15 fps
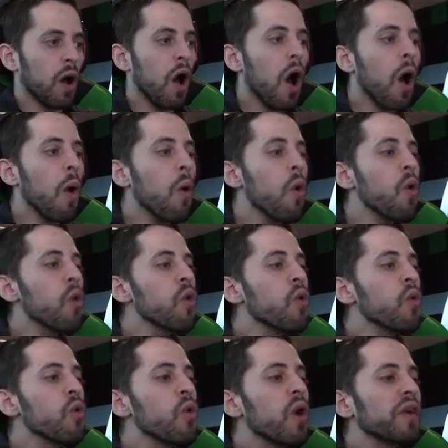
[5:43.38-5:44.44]

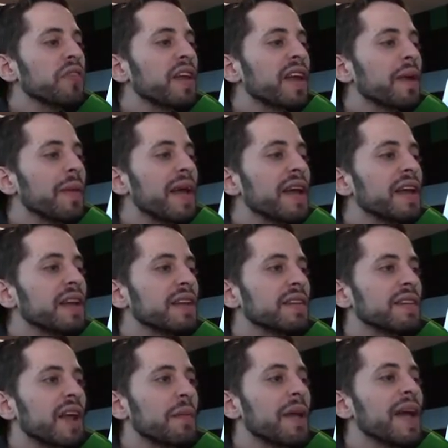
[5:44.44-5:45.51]
Oh, I think I made it.
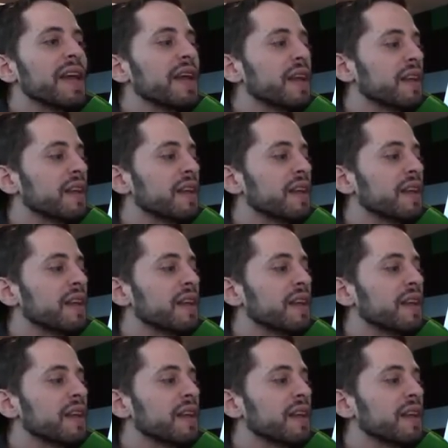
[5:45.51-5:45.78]
I made